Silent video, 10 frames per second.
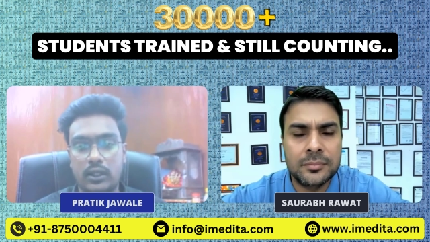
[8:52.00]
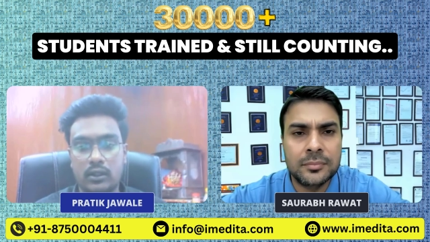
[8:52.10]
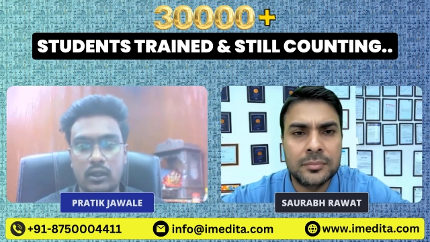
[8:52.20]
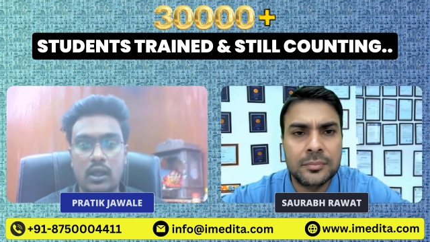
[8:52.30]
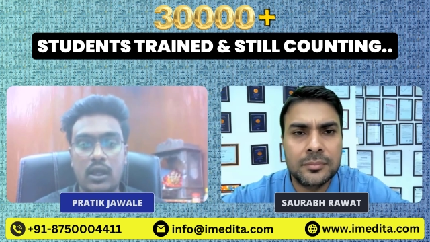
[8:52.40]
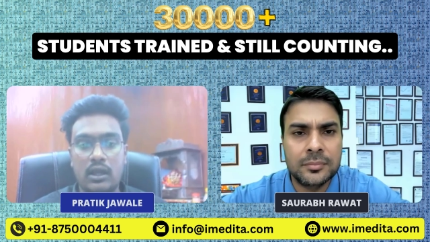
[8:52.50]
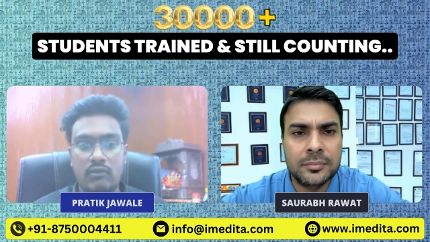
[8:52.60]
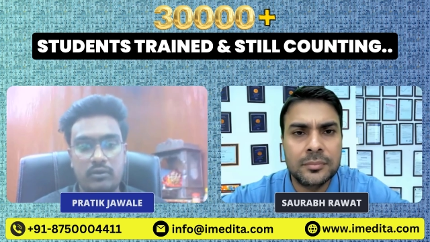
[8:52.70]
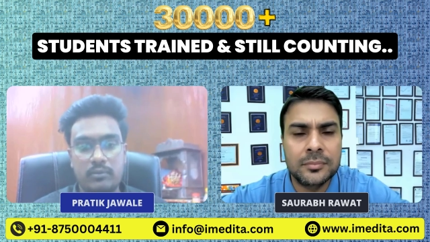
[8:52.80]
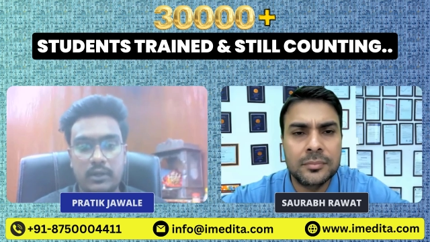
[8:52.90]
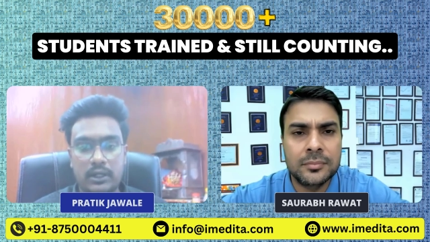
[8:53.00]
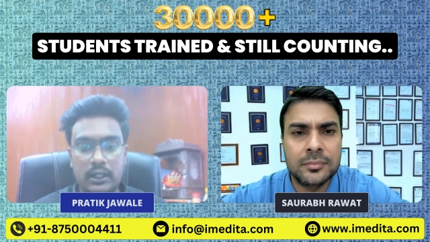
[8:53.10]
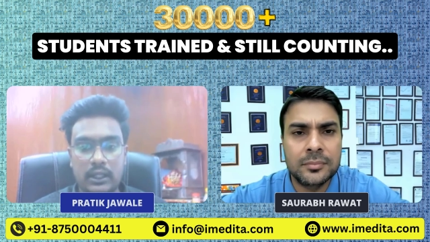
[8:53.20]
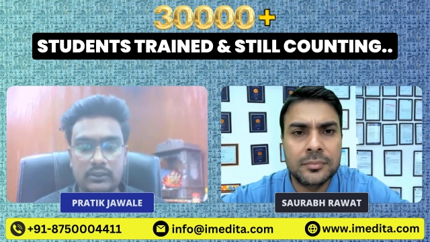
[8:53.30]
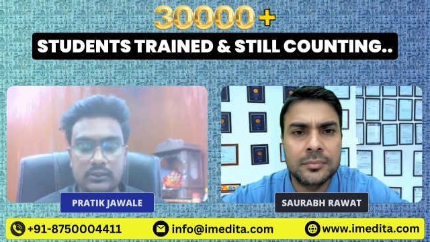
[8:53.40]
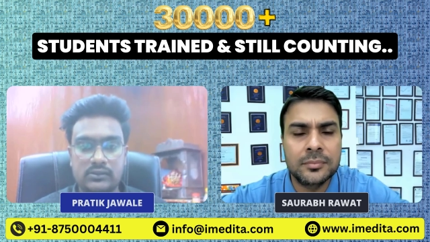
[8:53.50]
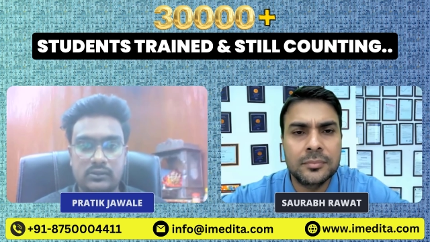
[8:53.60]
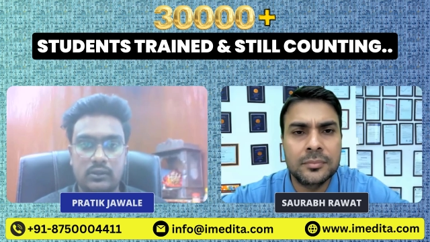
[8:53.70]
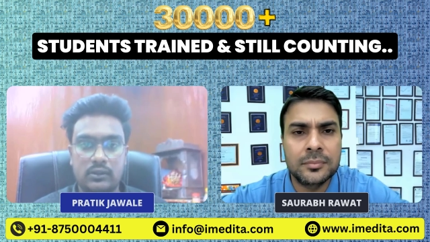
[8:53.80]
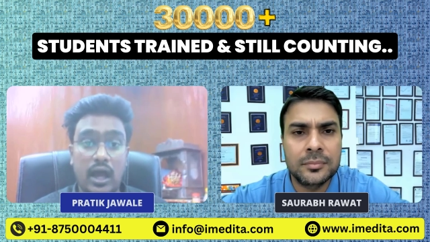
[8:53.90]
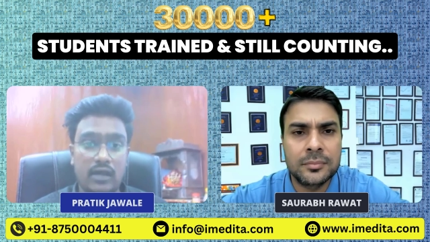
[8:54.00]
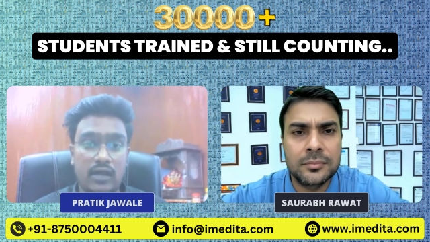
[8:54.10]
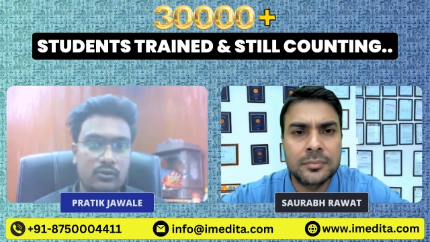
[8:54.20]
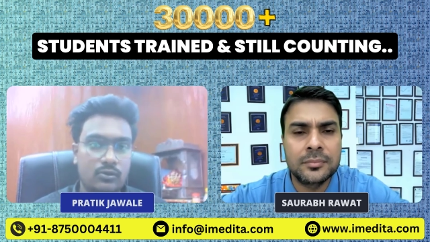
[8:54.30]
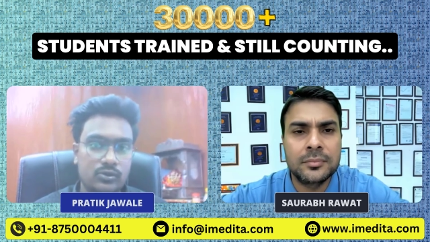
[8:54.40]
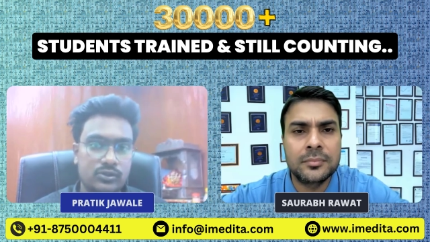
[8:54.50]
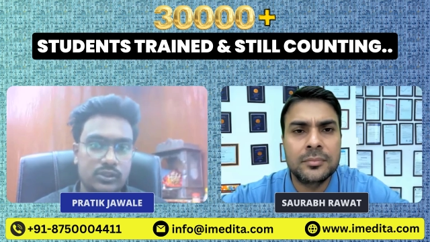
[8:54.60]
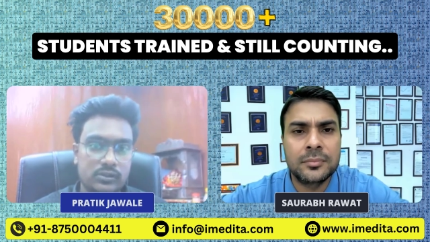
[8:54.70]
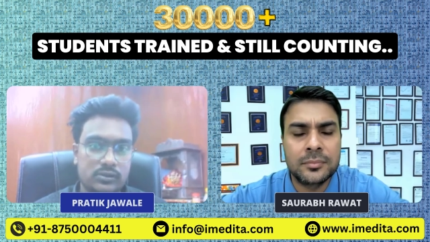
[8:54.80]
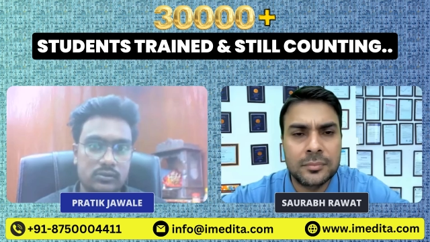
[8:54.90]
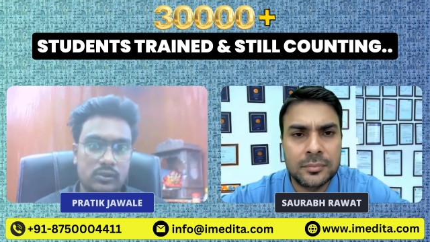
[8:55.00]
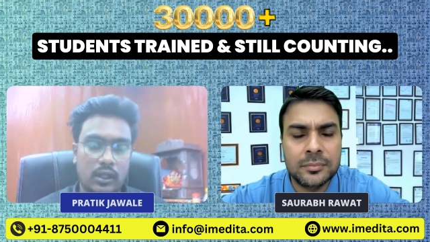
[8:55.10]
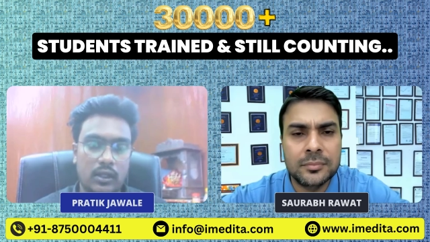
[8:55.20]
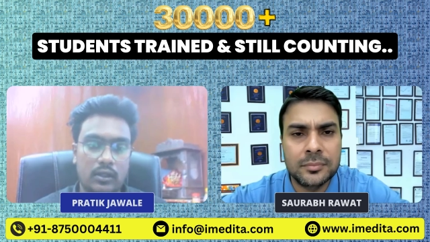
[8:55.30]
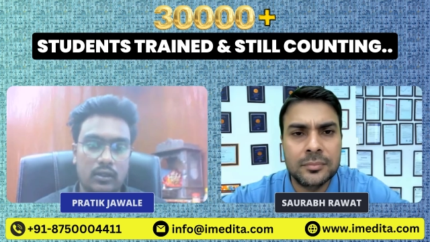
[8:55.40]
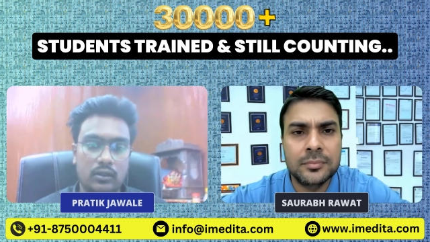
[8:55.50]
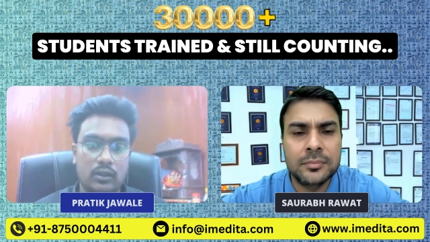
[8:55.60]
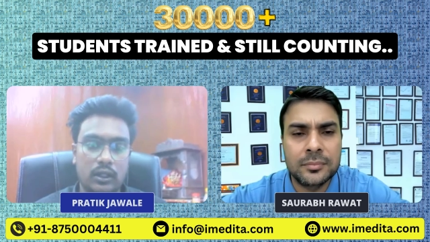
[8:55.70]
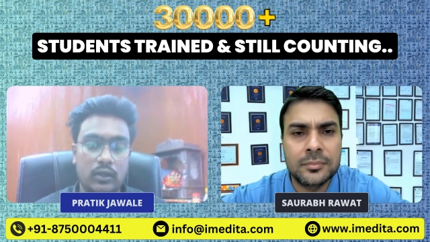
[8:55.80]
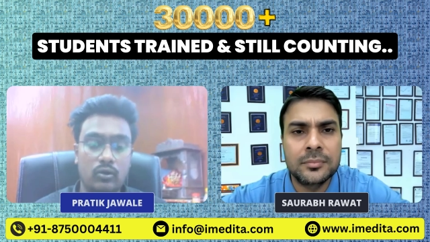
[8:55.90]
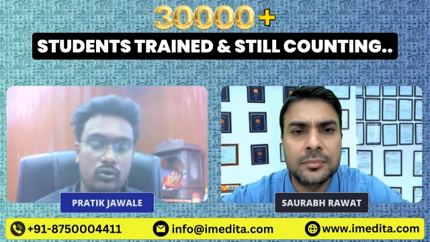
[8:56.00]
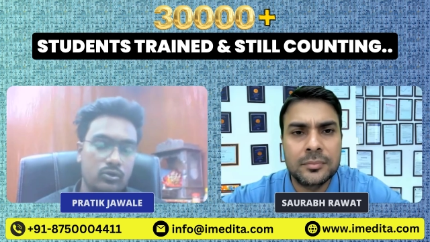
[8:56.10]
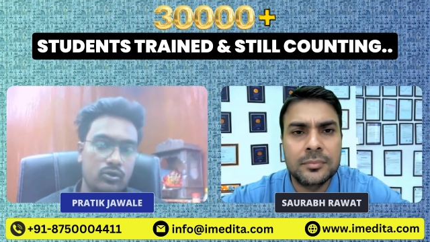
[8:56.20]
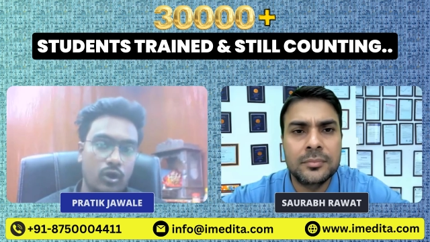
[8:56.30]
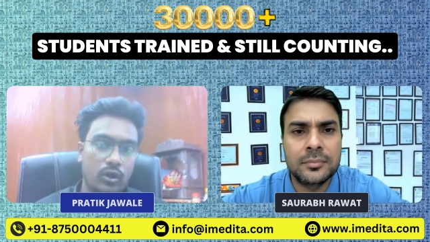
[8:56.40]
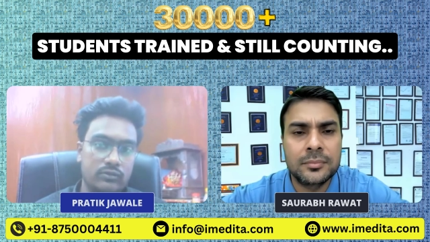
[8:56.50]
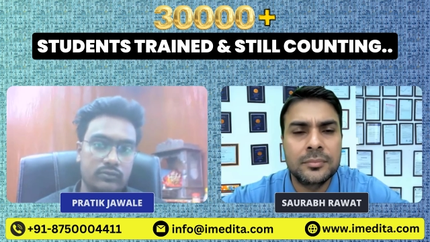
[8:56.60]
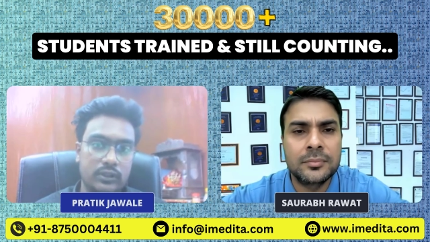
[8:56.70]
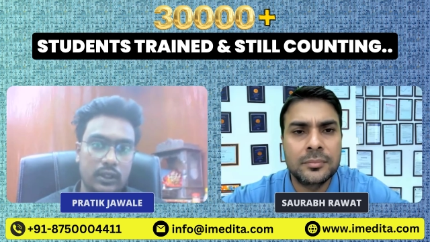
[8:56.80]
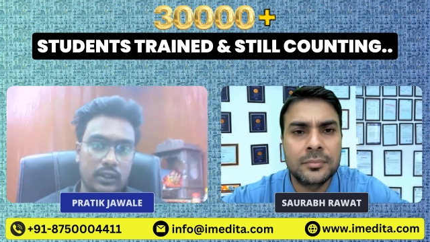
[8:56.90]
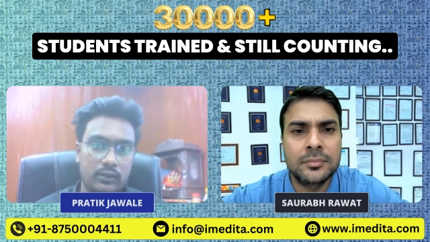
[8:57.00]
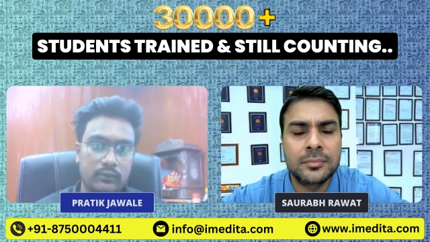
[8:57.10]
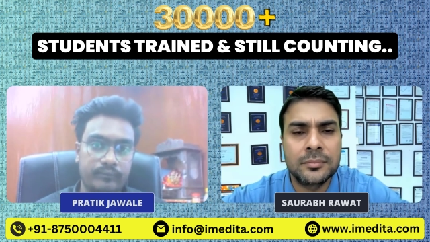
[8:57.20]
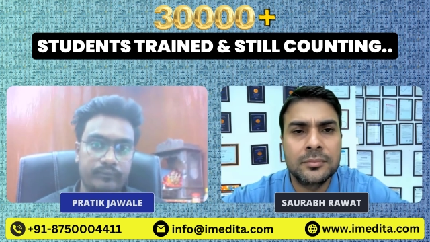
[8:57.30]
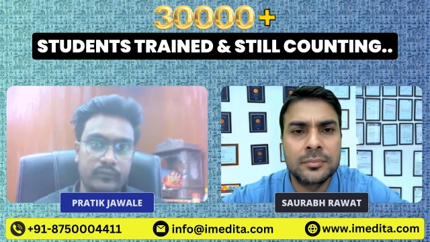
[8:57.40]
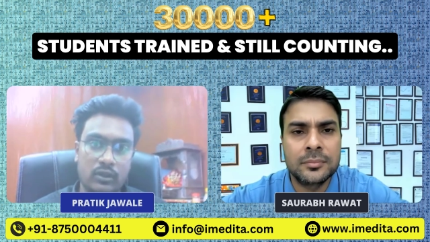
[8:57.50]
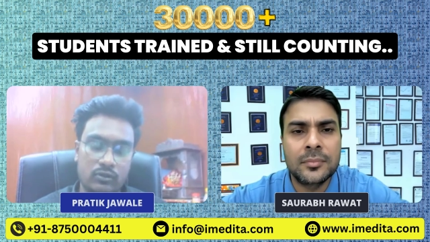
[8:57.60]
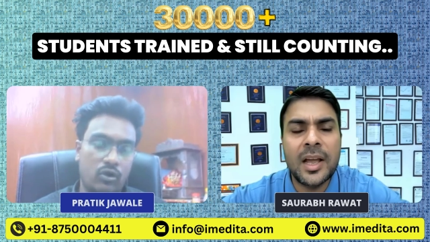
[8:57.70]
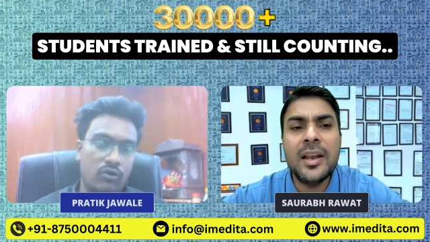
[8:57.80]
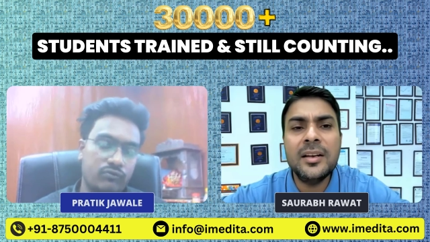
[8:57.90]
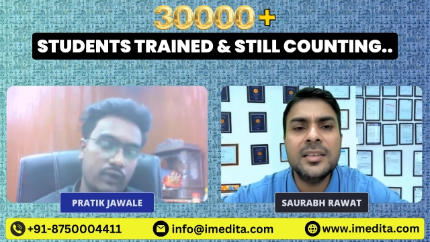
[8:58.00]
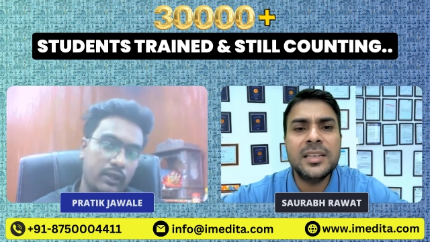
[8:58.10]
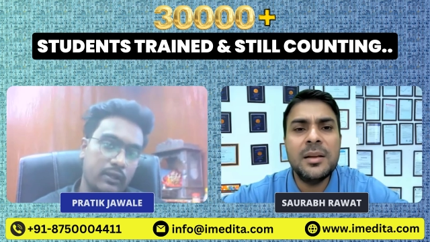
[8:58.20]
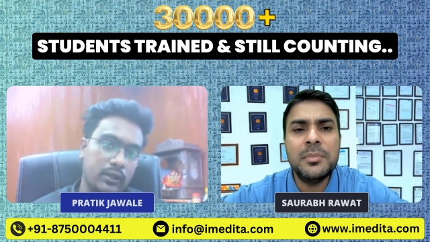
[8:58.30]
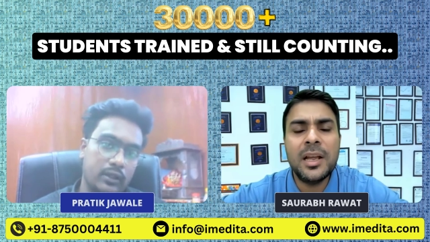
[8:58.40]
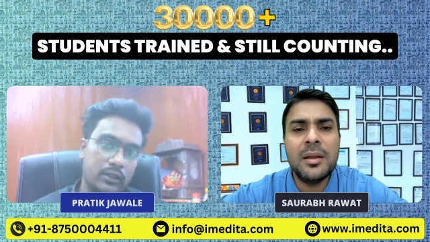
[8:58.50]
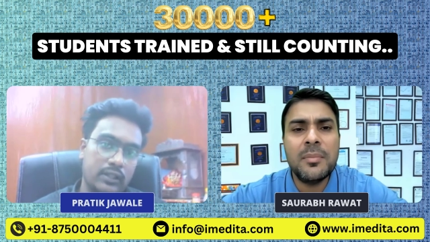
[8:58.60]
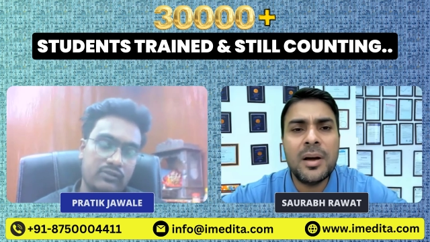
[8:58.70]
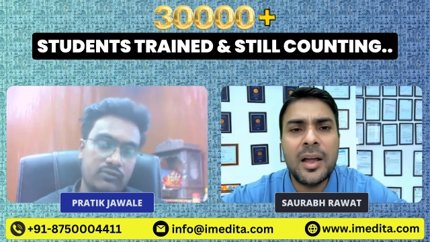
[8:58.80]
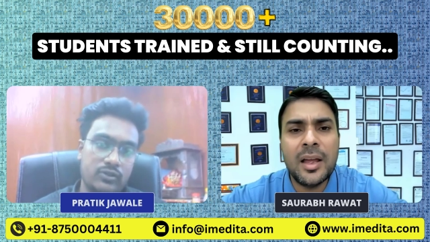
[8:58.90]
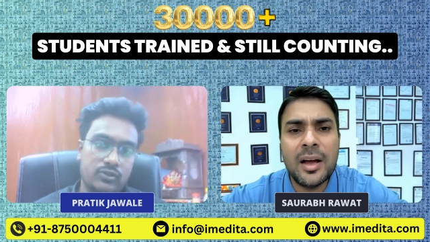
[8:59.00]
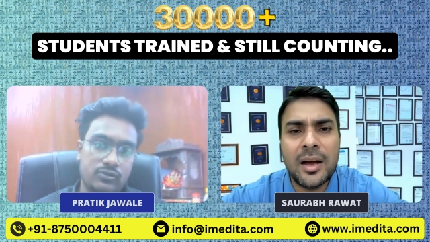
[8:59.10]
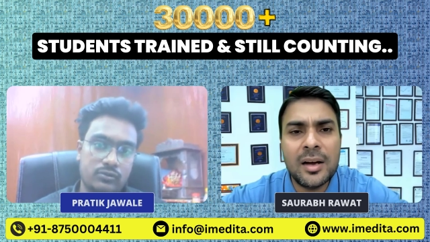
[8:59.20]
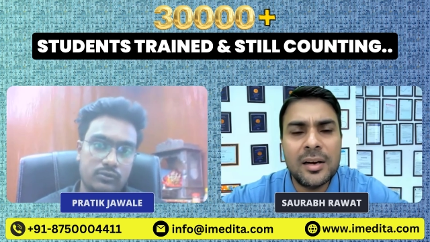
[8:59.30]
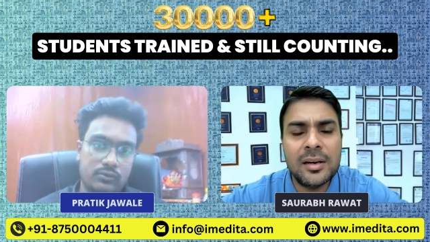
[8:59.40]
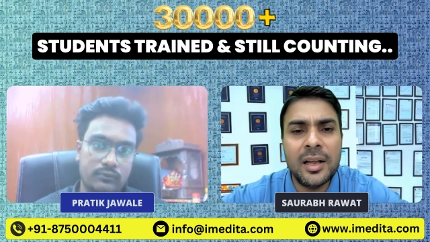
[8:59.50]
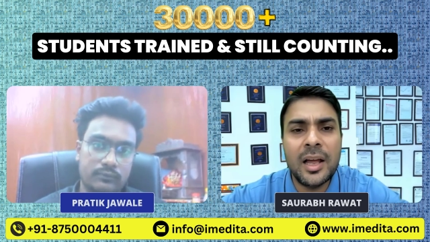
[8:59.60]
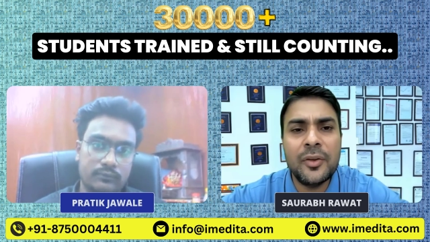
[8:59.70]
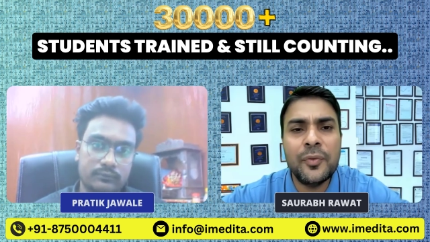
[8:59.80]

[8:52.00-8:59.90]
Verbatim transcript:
Speaker 1: like everybody can just uh, ask the questions. And uh, I got good knowledge with that.
Speaker 2: So and offline, at the same time, uh, I, I, I